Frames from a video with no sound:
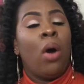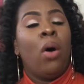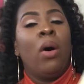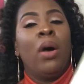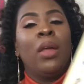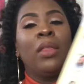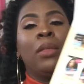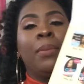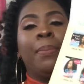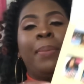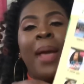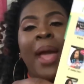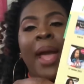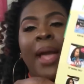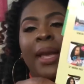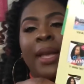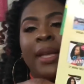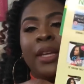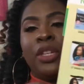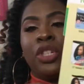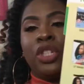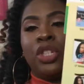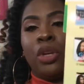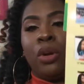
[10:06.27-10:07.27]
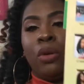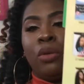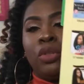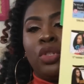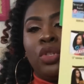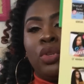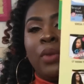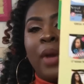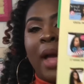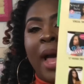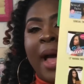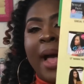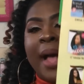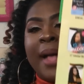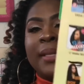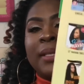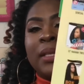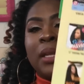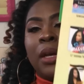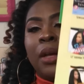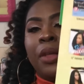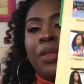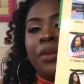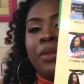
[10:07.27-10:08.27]
On the back, it shows you
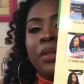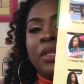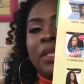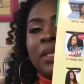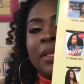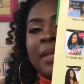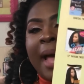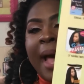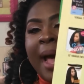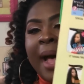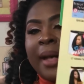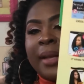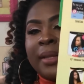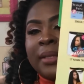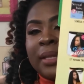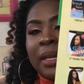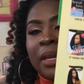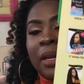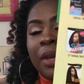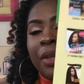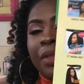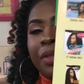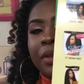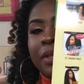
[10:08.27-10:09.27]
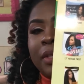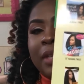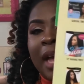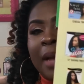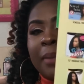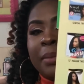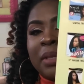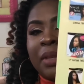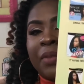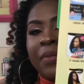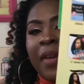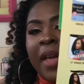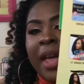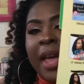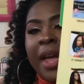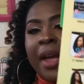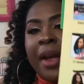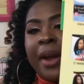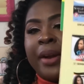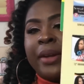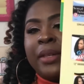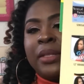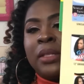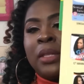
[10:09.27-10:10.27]
guys other styles and other types of
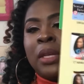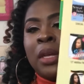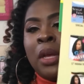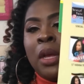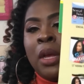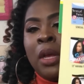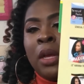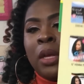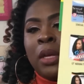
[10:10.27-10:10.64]
hairs.